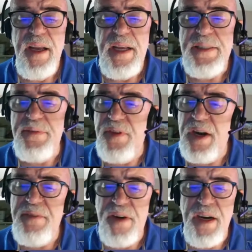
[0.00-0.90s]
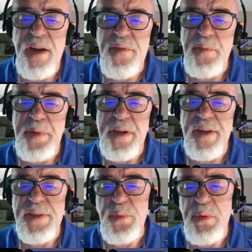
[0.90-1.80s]
is very, very helpful,
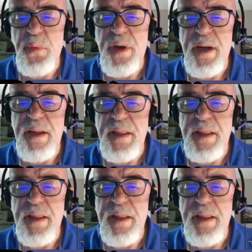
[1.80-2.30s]
because we want to